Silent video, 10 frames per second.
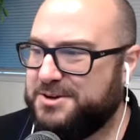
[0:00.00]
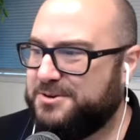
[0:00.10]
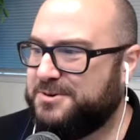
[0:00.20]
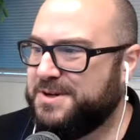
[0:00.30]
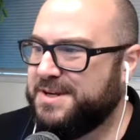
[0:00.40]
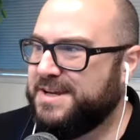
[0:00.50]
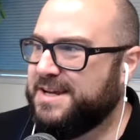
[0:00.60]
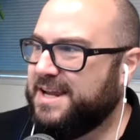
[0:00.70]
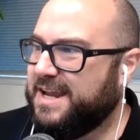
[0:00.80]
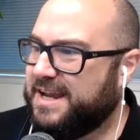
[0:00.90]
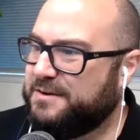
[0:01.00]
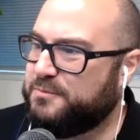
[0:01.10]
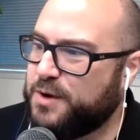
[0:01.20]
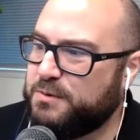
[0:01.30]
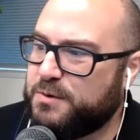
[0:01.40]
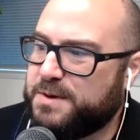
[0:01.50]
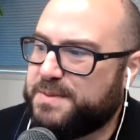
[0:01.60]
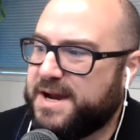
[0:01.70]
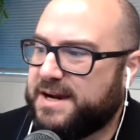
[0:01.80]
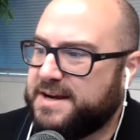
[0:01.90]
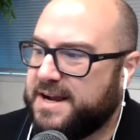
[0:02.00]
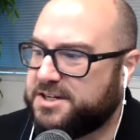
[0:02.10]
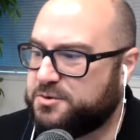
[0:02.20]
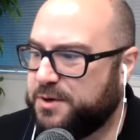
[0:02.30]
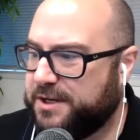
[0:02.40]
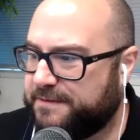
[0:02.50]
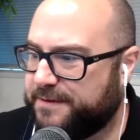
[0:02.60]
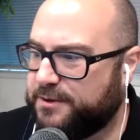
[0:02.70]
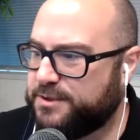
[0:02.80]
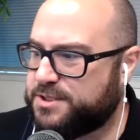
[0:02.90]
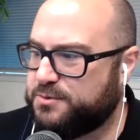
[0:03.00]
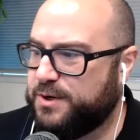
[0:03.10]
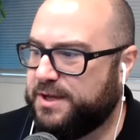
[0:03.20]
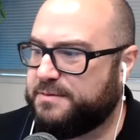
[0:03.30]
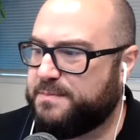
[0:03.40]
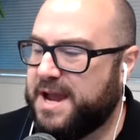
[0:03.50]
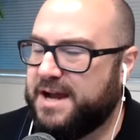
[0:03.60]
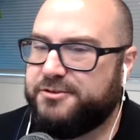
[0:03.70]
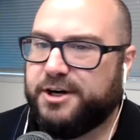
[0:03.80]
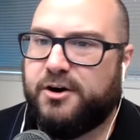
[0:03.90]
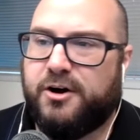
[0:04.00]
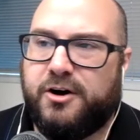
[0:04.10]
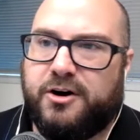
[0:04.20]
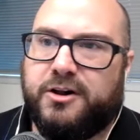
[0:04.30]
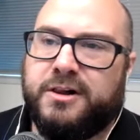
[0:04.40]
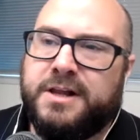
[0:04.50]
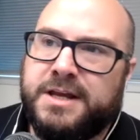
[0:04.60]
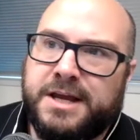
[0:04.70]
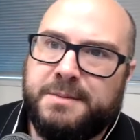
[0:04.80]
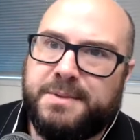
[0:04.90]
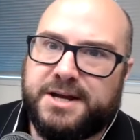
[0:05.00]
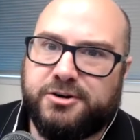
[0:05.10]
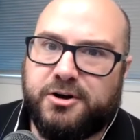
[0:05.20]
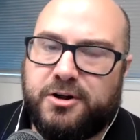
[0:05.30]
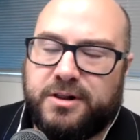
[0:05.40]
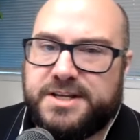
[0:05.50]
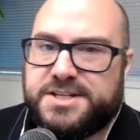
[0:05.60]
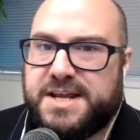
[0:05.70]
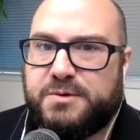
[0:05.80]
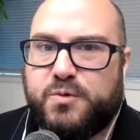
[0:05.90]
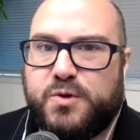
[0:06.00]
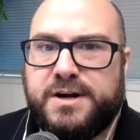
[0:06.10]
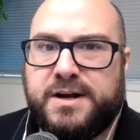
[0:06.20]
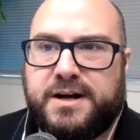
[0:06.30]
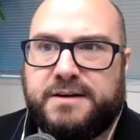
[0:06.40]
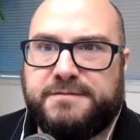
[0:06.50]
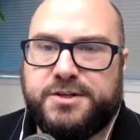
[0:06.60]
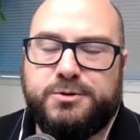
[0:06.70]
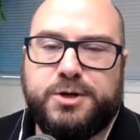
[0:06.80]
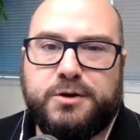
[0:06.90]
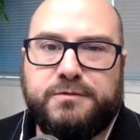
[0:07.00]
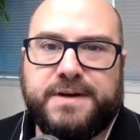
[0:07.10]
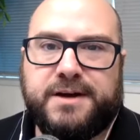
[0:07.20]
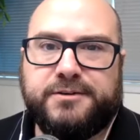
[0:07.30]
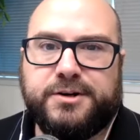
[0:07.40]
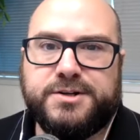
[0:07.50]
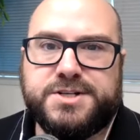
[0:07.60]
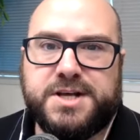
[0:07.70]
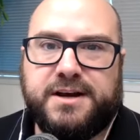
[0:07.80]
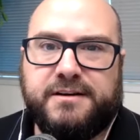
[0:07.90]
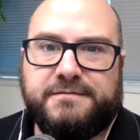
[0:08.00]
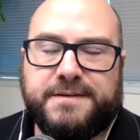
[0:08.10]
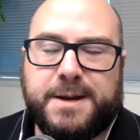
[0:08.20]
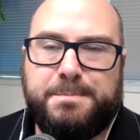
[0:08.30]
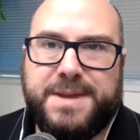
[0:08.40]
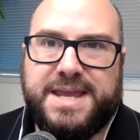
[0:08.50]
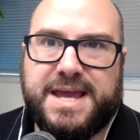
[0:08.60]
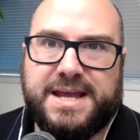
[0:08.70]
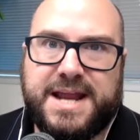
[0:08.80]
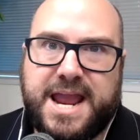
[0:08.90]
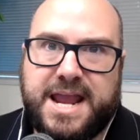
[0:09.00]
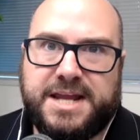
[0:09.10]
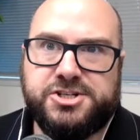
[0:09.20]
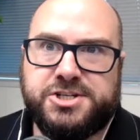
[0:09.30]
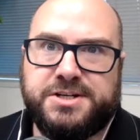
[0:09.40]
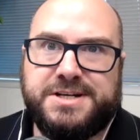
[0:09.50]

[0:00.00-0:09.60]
you. And we will be back next week, folks, with Patrick Hall. Patrick Hall is one of two co-founders of BNH.ai.